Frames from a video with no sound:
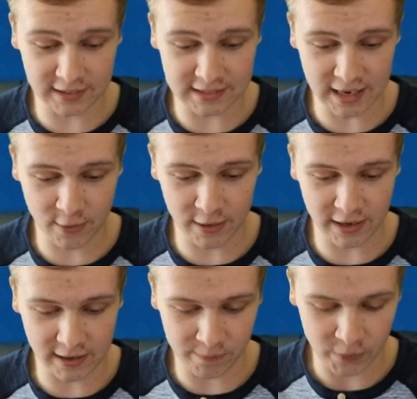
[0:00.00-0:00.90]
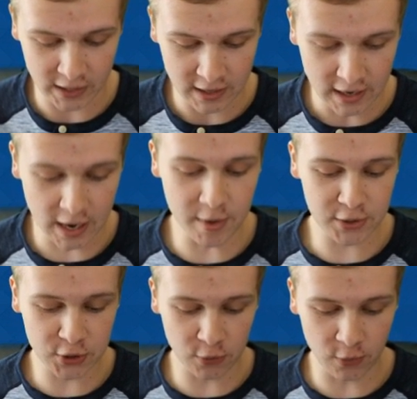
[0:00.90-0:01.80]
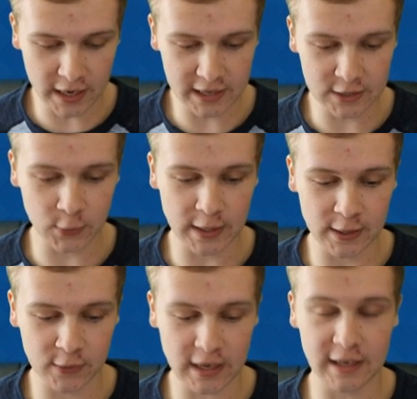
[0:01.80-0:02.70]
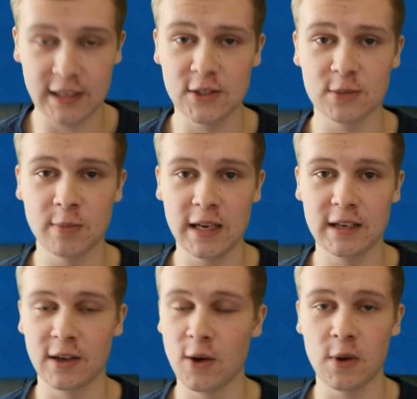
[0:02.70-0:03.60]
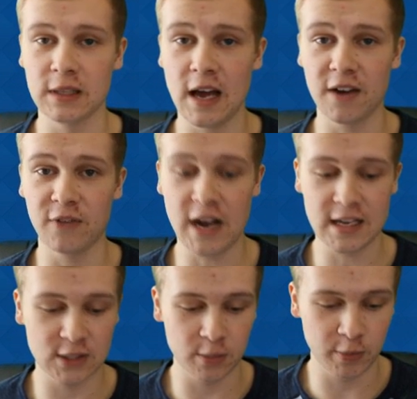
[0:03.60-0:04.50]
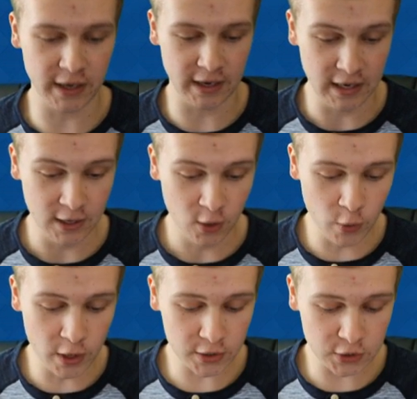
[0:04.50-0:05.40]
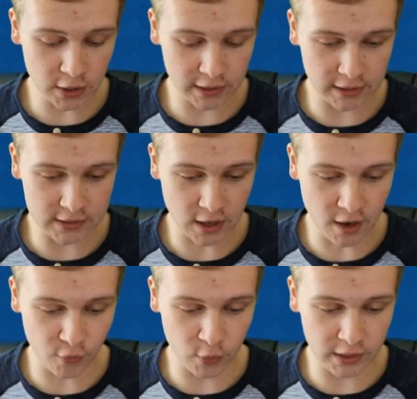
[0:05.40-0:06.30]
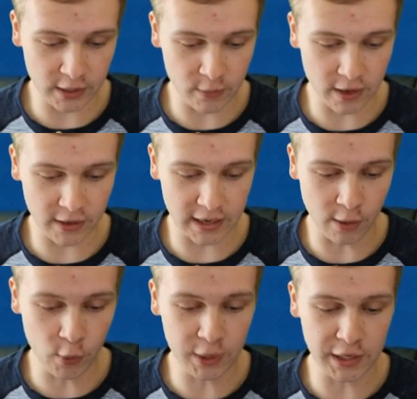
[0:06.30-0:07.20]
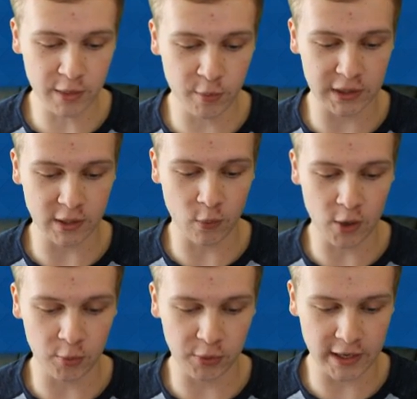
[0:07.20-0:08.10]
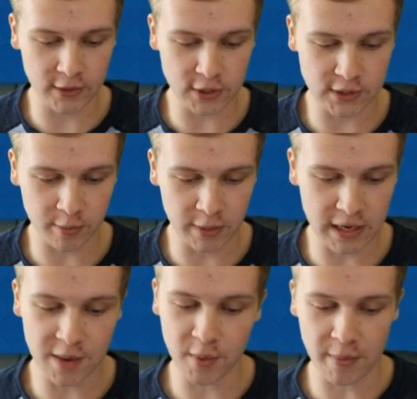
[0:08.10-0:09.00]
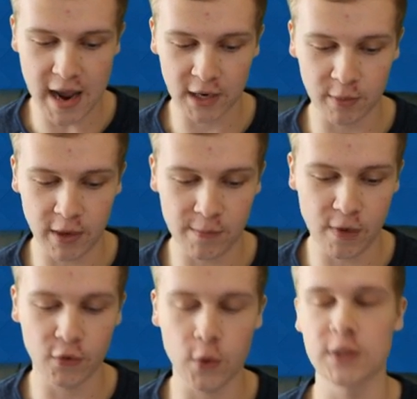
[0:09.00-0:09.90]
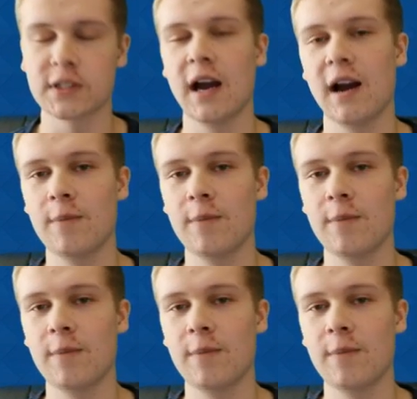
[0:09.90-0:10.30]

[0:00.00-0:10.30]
the tower, and I'm not sure why he tornadoed that. He just made it go a lot faster, but we are starting this off really well, and I would hit him with the well play just to BM him back, but of course,